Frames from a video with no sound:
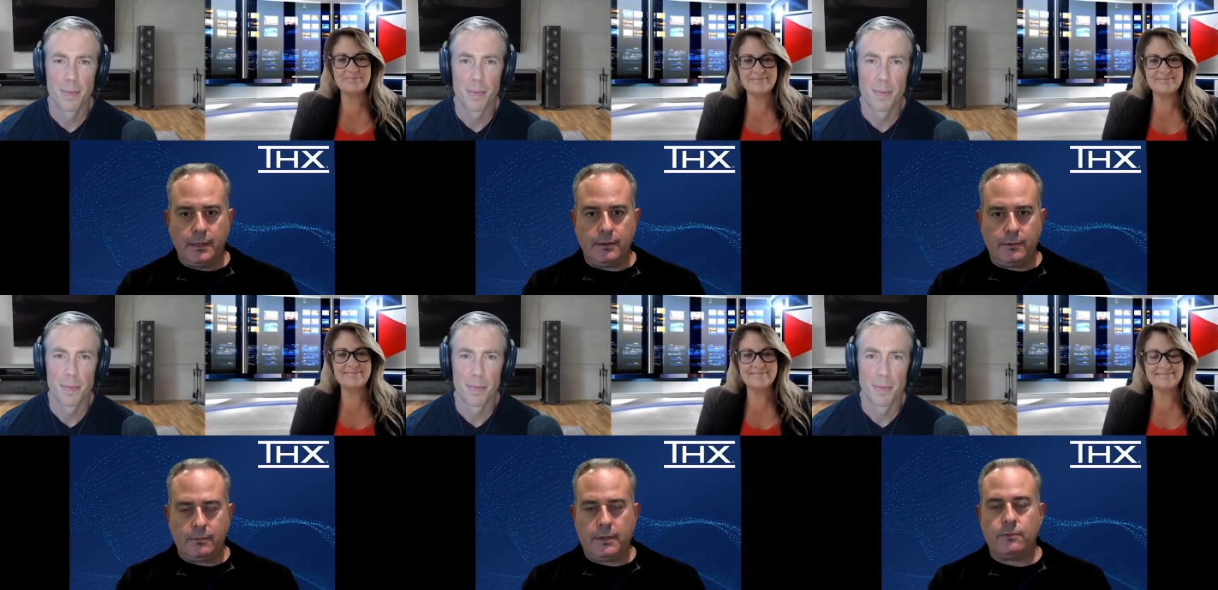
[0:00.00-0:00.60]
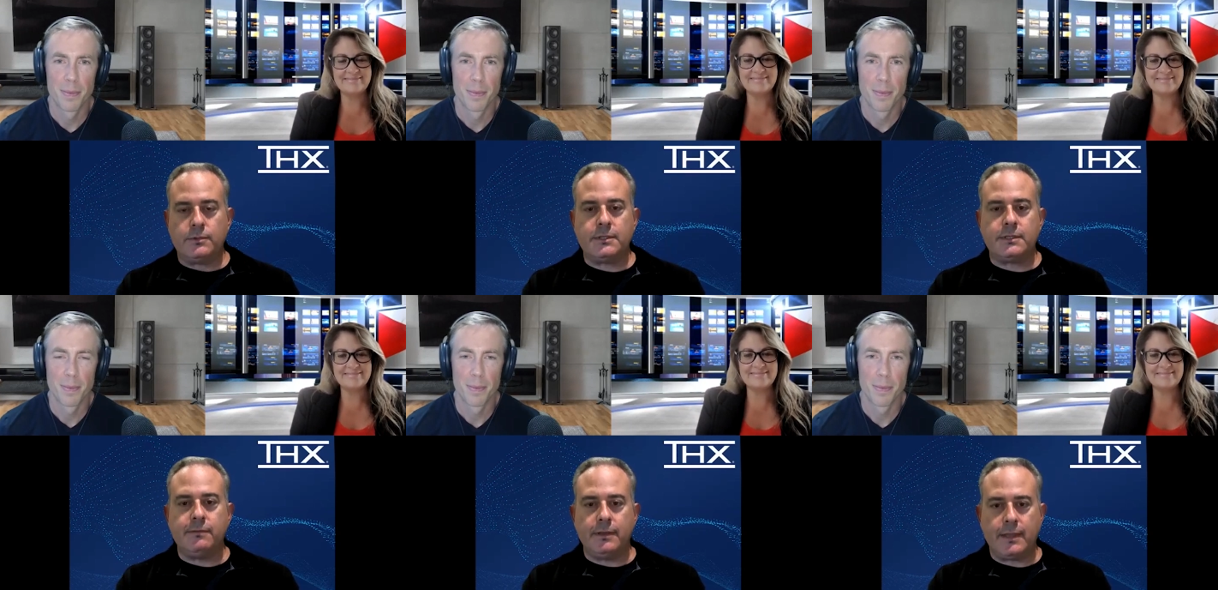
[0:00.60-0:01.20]
Speaker 1: you know, uh,
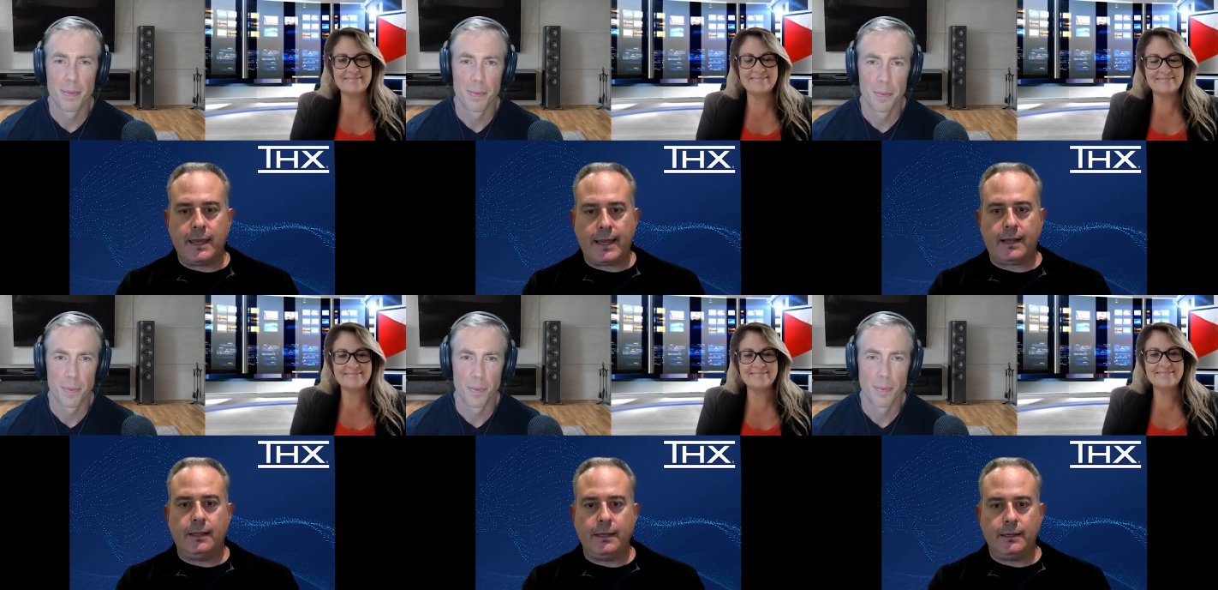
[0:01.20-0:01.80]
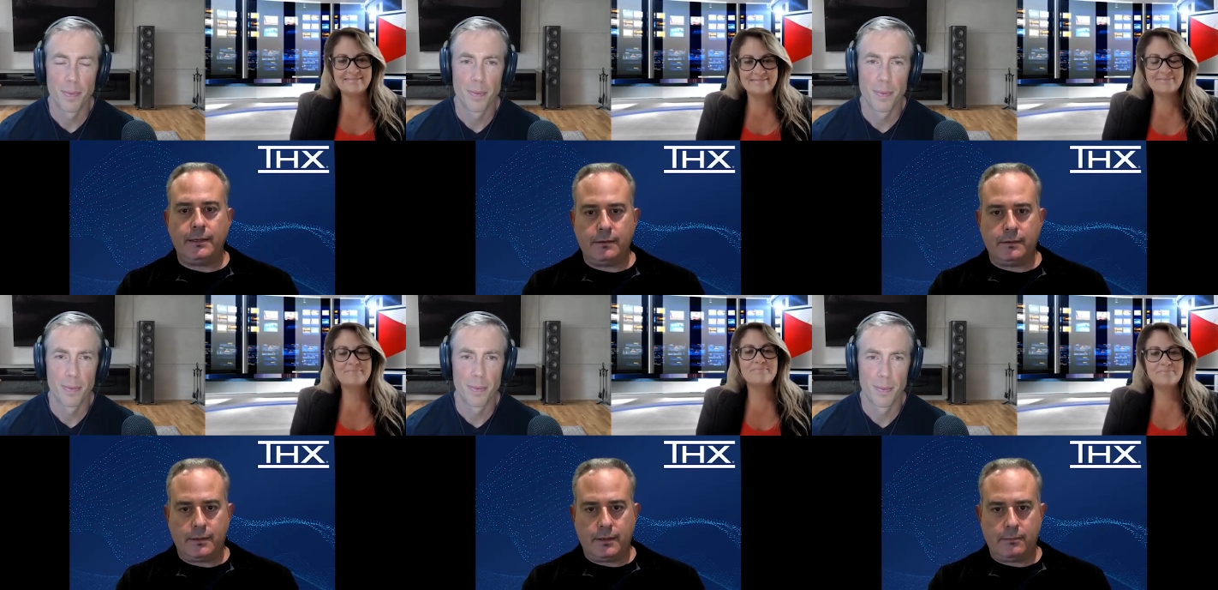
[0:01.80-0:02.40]
receiving that accolade
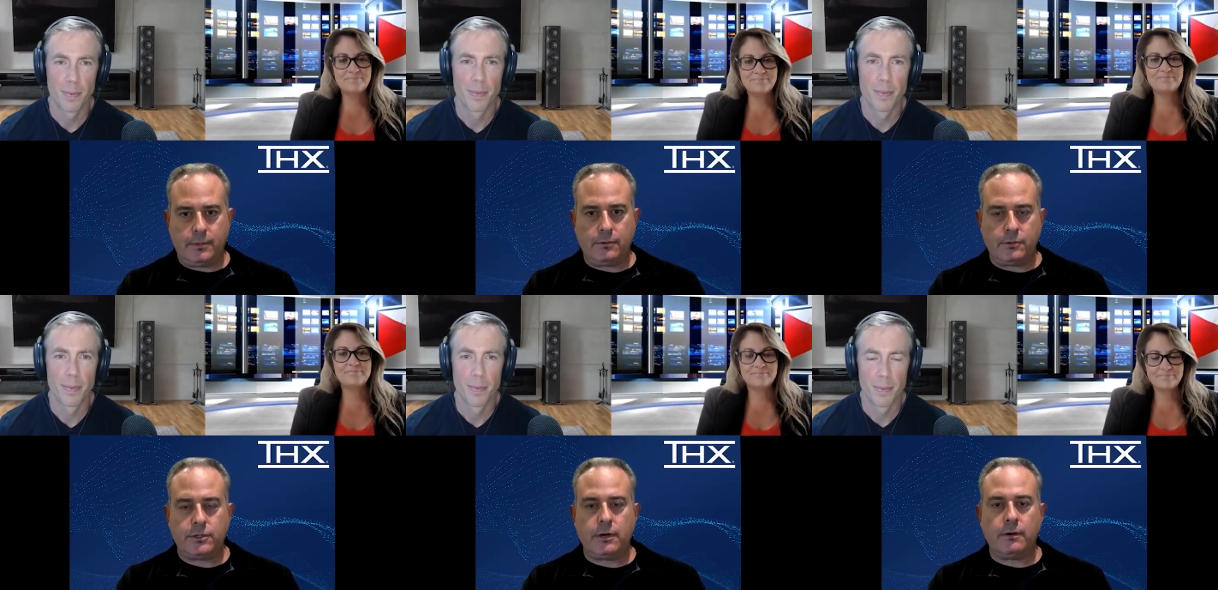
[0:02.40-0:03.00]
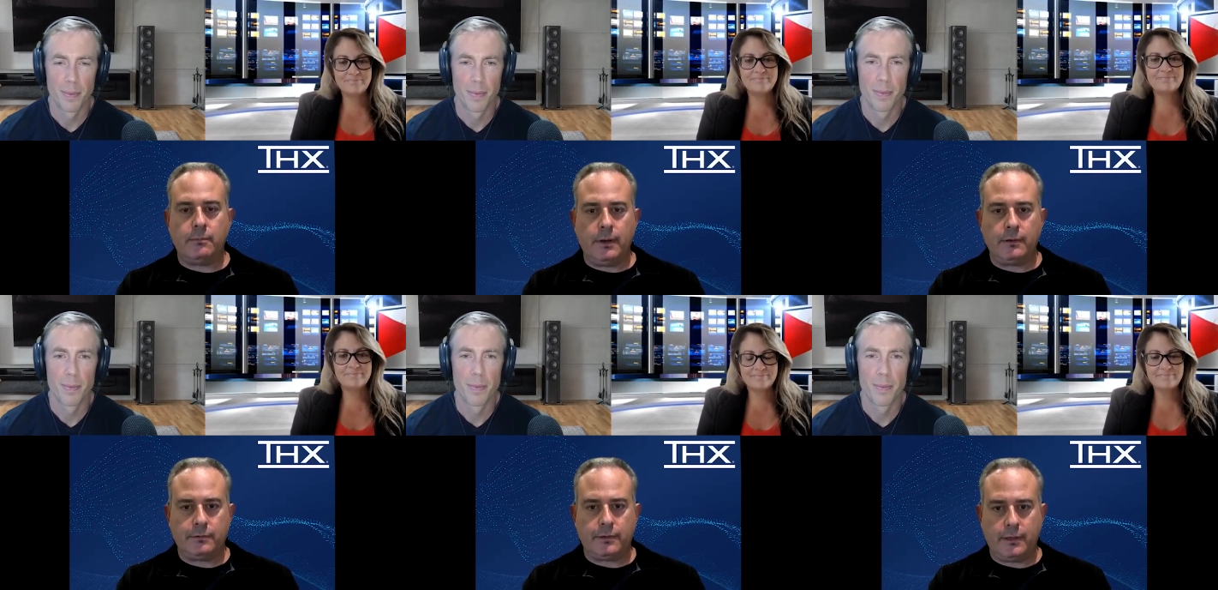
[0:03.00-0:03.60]
and um, you know shared
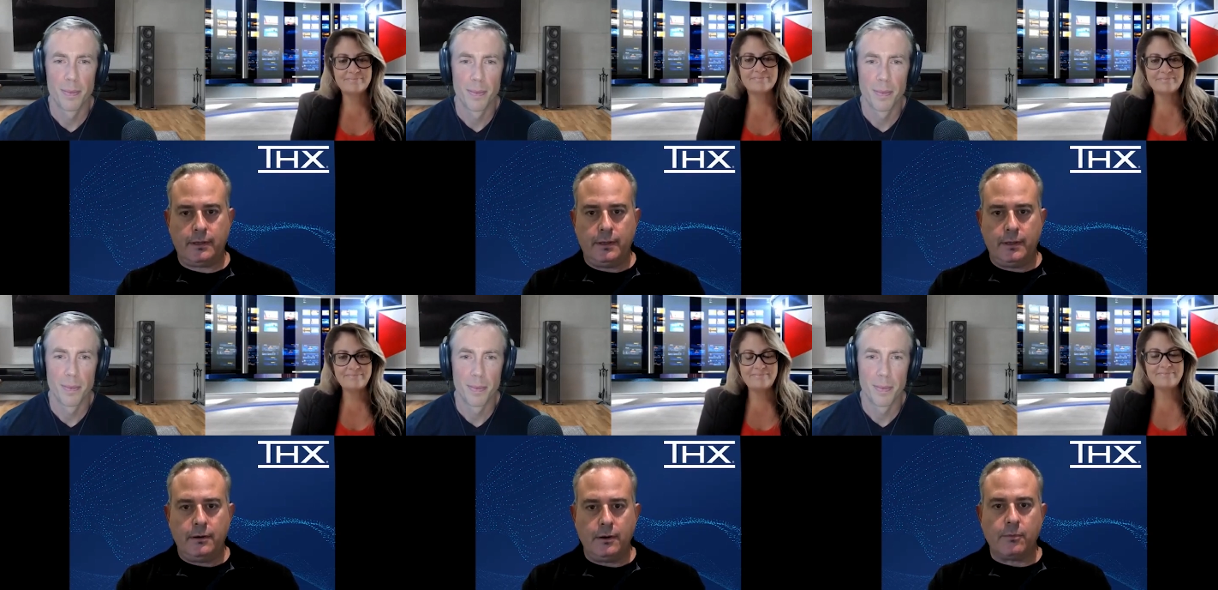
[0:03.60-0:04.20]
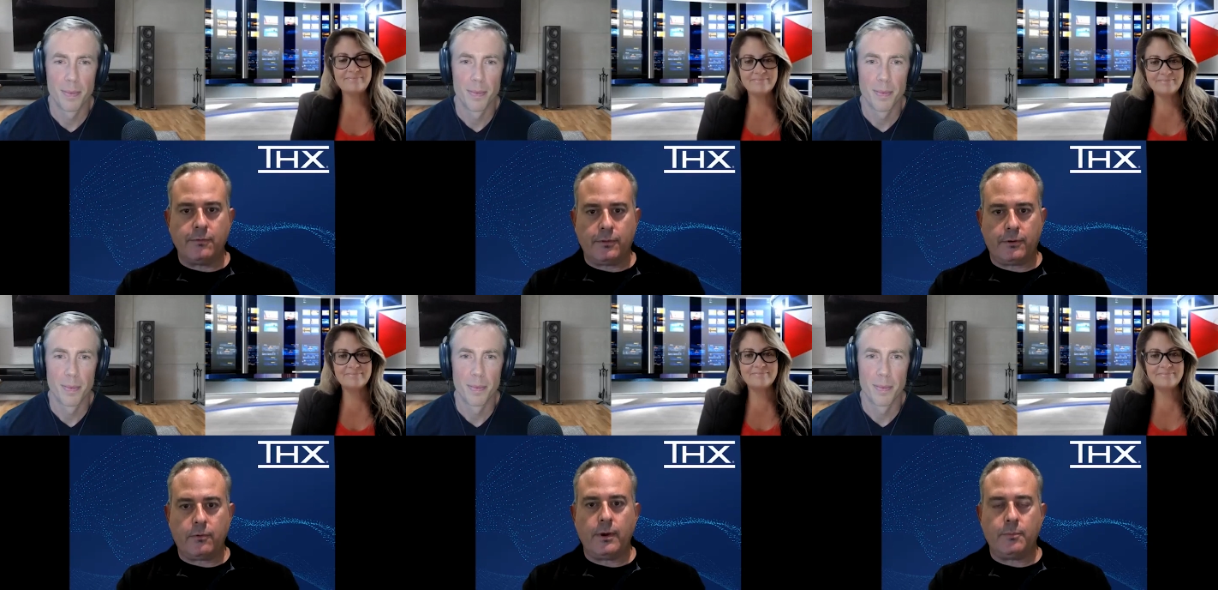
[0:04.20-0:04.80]
amongst a number of
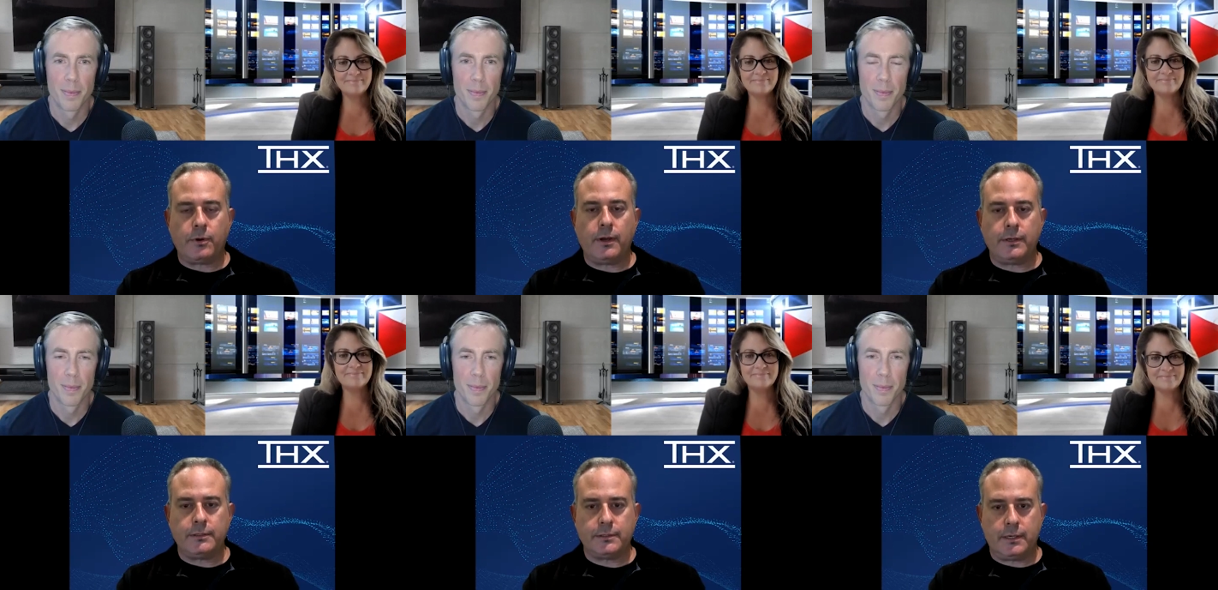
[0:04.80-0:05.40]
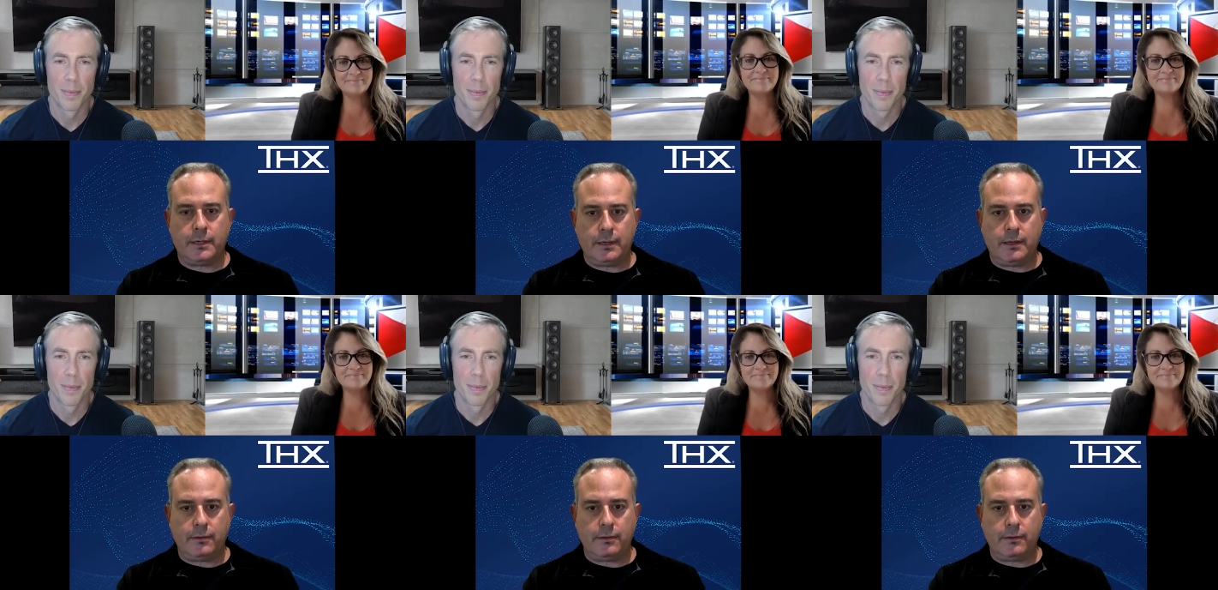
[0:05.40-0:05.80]
other great products uh,